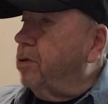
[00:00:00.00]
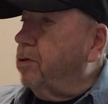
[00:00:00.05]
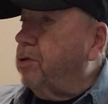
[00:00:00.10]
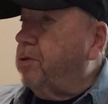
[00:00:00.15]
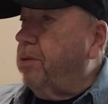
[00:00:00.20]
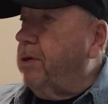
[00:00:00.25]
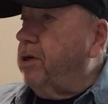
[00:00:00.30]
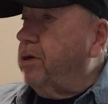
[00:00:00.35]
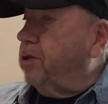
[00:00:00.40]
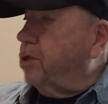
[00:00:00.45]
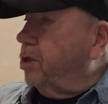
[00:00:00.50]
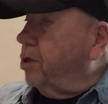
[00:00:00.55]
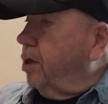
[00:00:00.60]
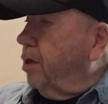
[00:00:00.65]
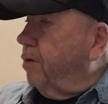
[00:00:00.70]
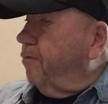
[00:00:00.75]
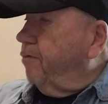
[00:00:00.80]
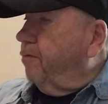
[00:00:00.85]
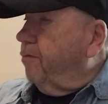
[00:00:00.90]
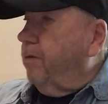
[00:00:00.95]
It was
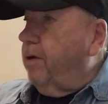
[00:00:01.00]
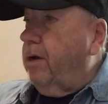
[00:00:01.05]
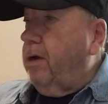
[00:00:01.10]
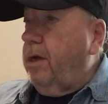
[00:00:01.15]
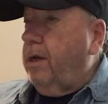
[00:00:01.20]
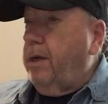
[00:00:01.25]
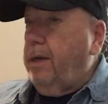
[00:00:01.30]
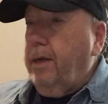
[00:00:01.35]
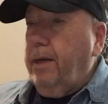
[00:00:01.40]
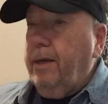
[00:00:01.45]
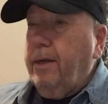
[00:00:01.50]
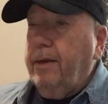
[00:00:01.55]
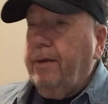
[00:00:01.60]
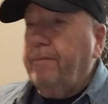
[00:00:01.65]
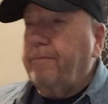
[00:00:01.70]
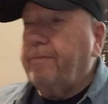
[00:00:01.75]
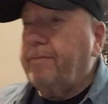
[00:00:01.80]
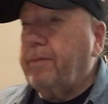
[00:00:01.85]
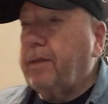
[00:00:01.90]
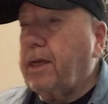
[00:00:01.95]
reissued
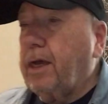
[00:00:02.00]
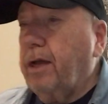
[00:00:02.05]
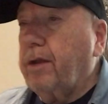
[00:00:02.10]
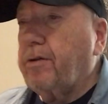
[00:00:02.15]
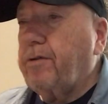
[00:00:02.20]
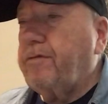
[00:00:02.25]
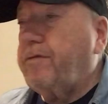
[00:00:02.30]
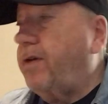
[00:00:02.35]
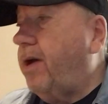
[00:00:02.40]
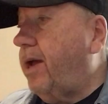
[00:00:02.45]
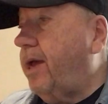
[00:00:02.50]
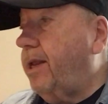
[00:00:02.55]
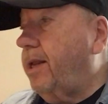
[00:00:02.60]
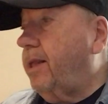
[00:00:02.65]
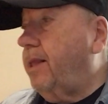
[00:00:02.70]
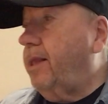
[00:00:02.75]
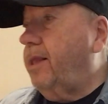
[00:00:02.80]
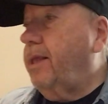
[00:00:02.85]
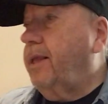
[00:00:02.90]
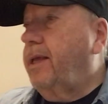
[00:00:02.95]
on colored
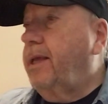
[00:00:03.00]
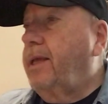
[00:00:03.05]
vinyl